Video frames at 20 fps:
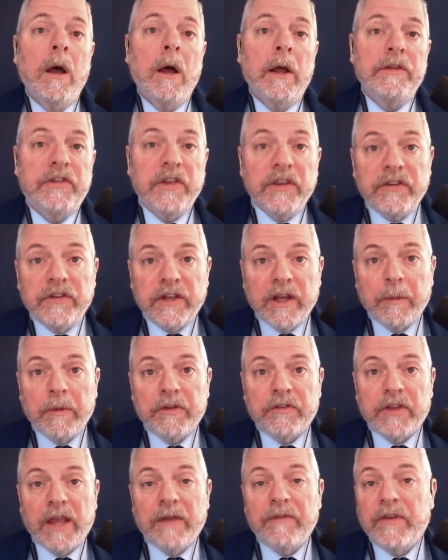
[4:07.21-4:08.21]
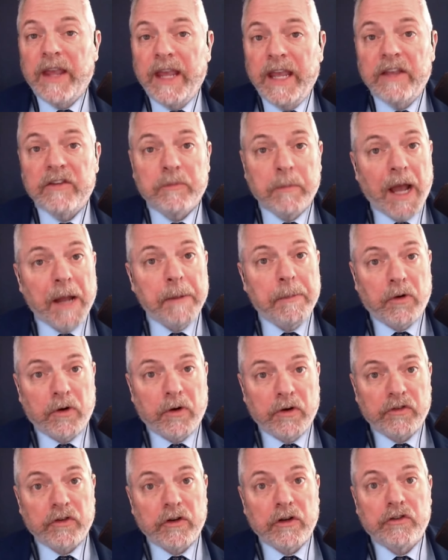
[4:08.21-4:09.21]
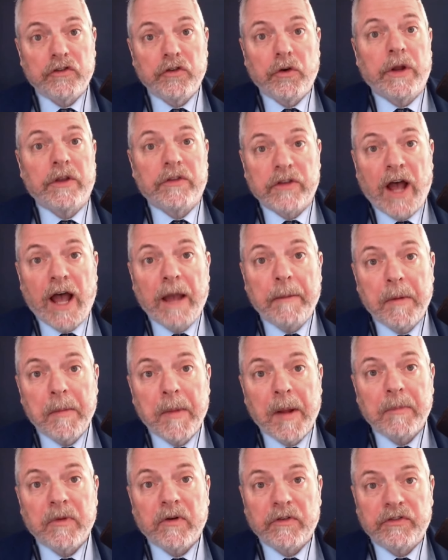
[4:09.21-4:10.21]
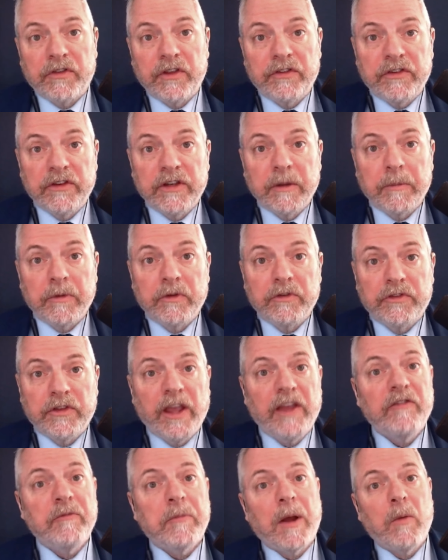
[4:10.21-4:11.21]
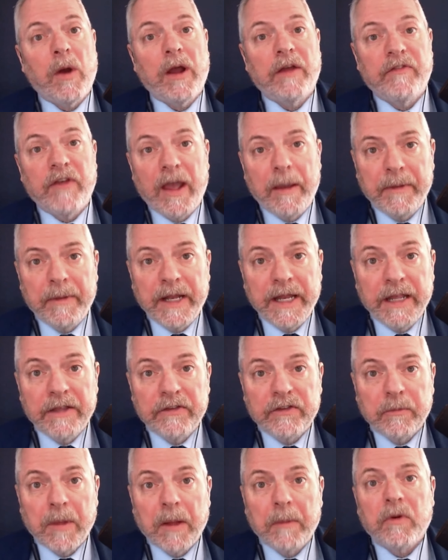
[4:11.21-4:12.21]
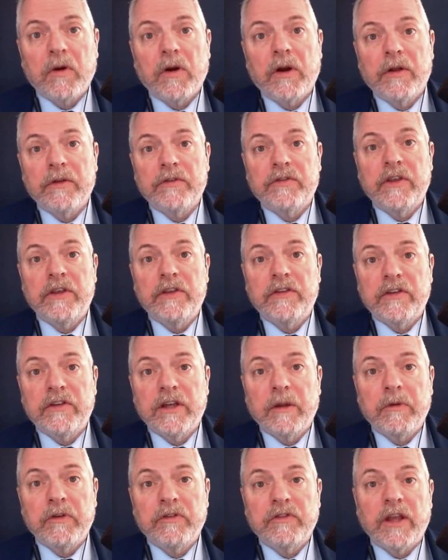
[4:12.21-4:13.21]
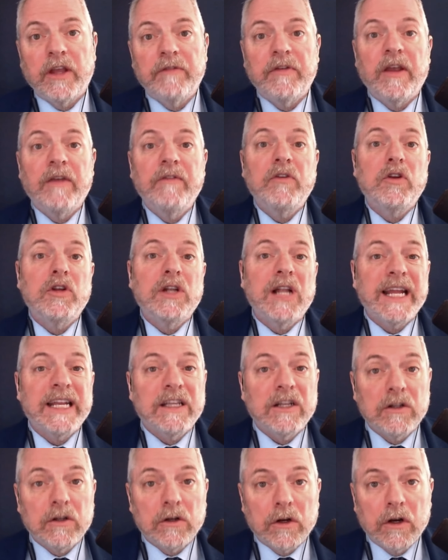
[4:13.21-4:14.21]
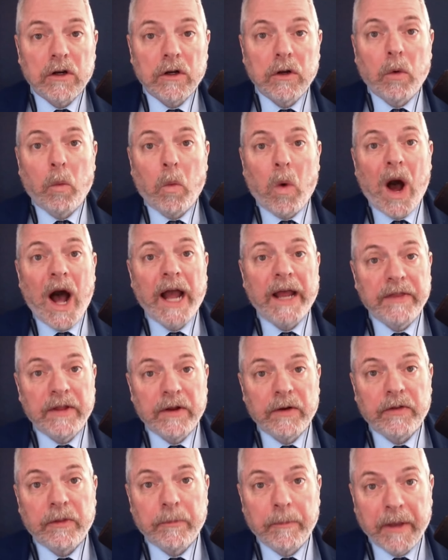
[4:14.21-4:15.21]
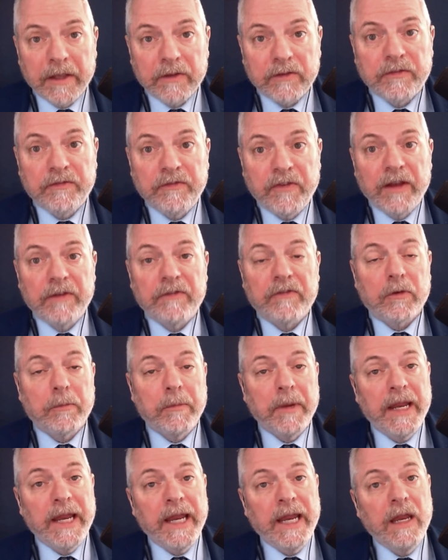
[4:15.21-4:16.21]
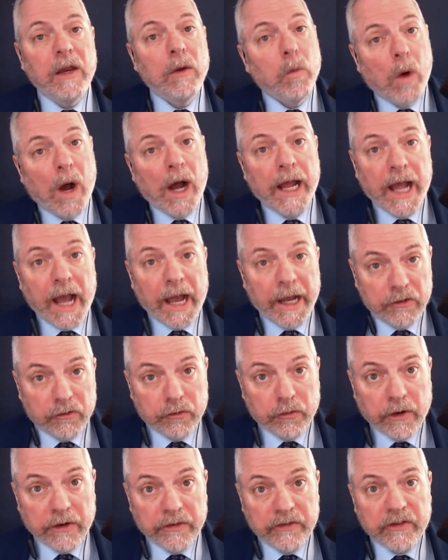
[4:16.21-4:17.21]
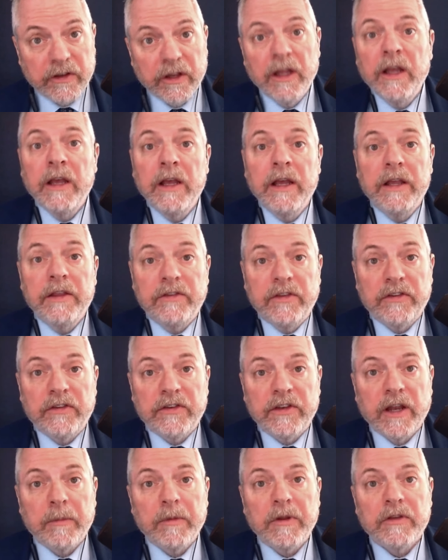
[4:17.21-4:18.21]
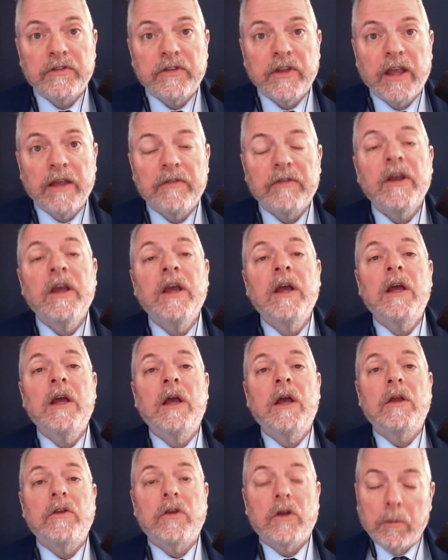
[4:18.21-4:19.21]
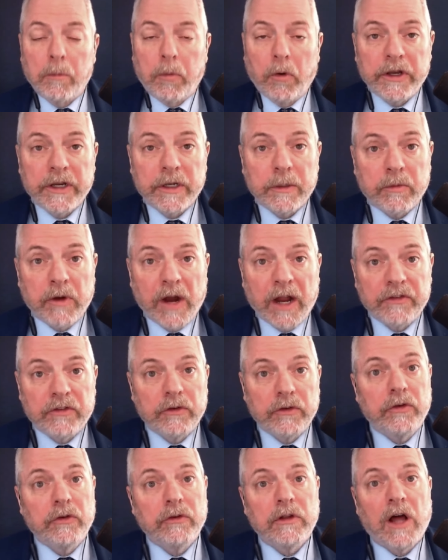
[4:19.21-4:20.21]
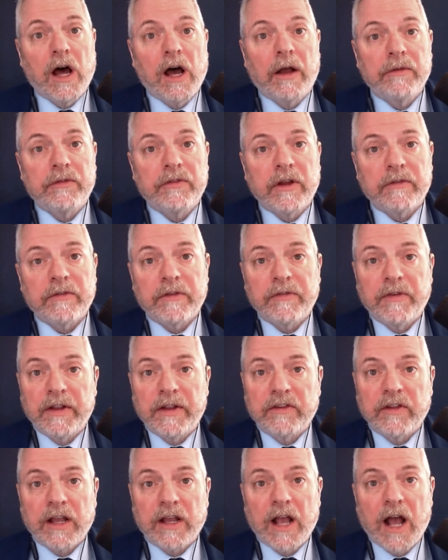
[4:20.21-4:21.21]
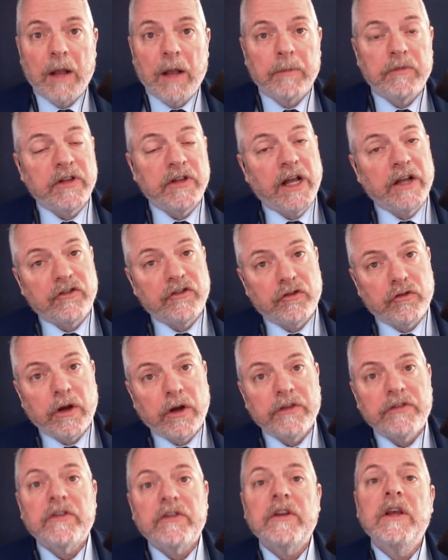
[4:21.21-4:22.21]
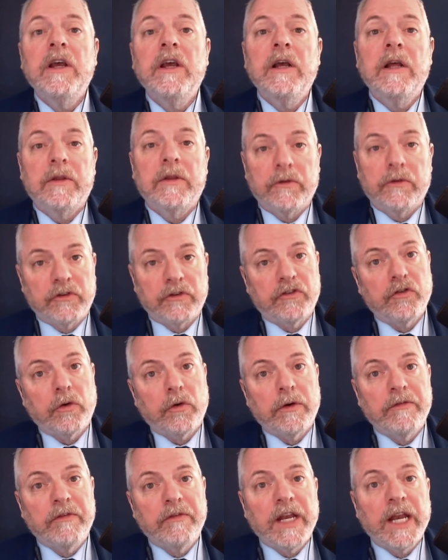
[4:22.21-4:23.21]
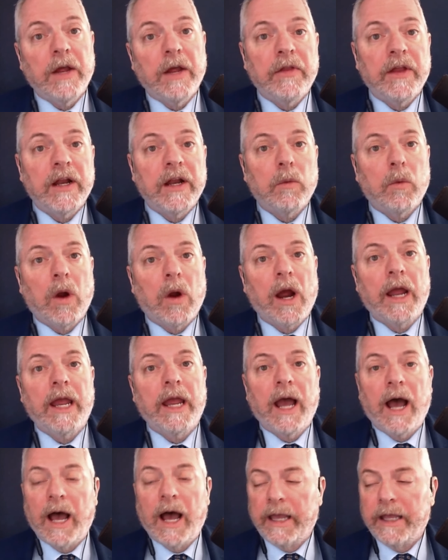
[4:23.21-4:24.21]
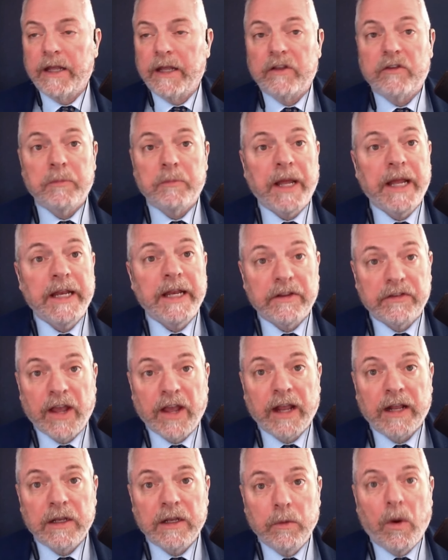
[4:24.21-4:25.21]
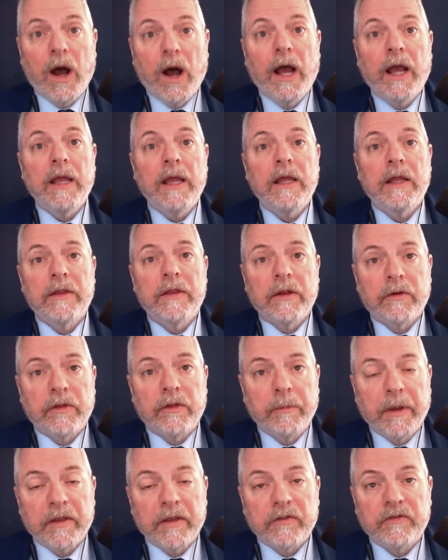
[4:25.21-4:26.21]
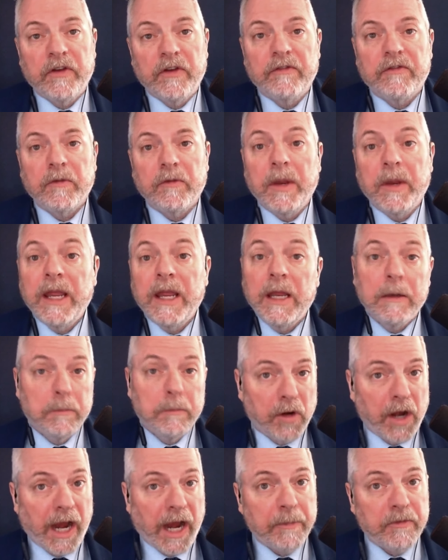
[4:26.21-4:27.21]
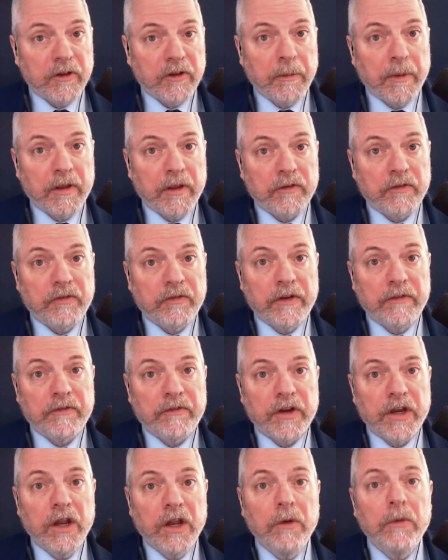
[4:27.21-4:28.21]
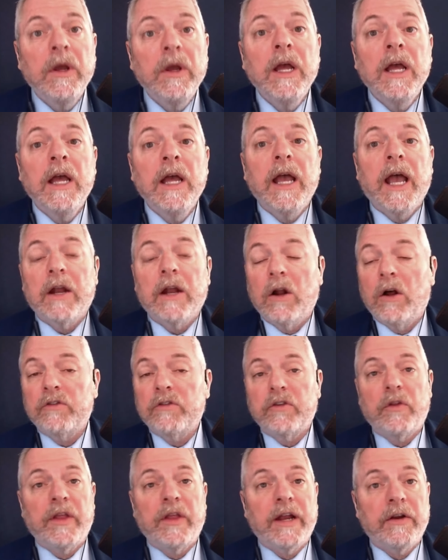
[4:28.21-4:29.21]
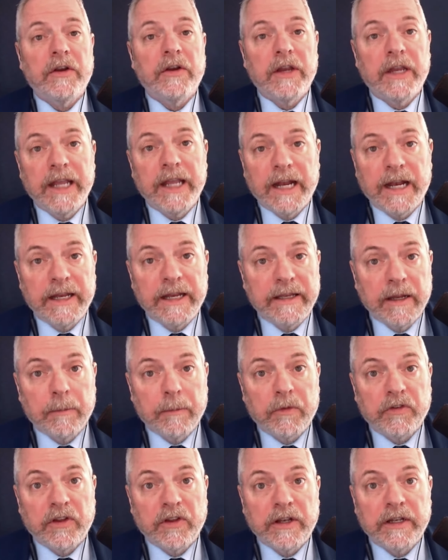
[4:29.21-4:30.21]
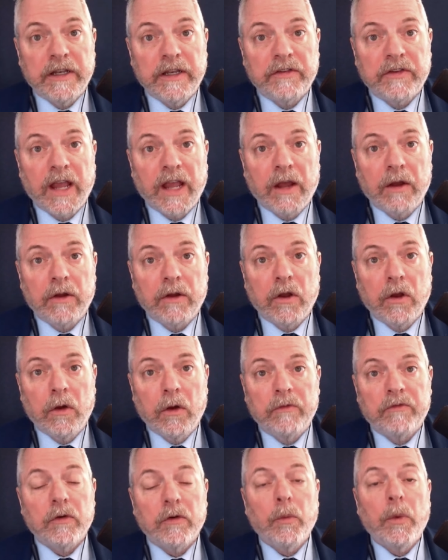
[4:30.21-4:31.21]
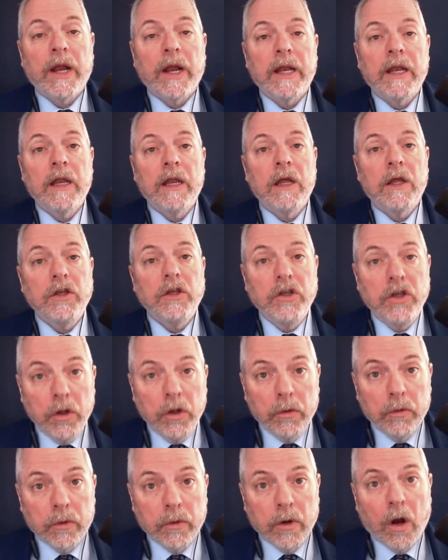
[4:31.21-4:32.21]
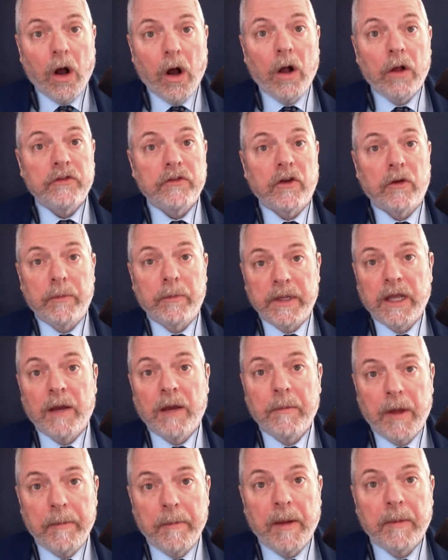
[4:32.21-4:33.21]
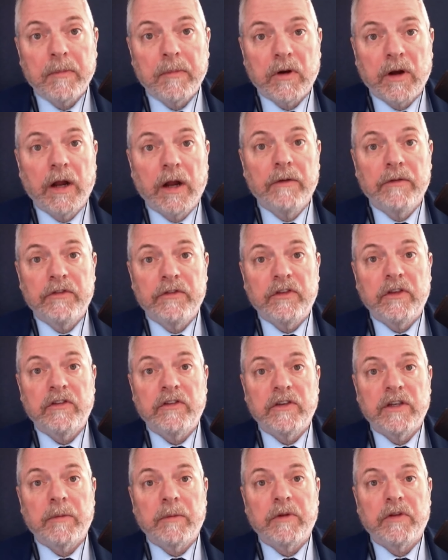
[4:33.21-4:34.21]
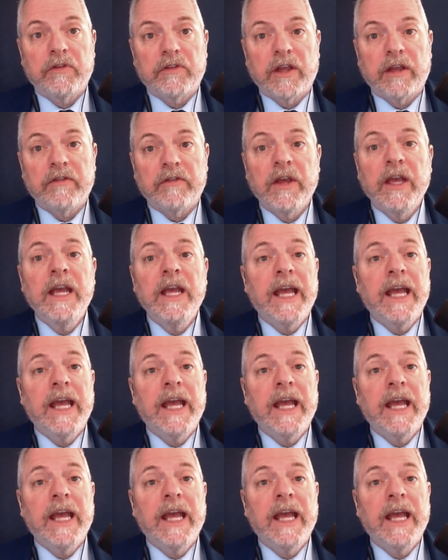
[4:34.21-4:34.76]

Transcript: CCW Safe is my personal choice. I'm a member of CCW Safe. My wife Emily is a member of CCW Safe. If you'd like to learn why they're the best fit for me, why I trust CCW Safe, you can point your browser to lawofselfdefense.com slash trust. There's a short video there where I, I explain exactly why they're the best fit for me and perhaps the best fit for you. And also there you can get a 10% discount code for when you also become a member of CCW Safe.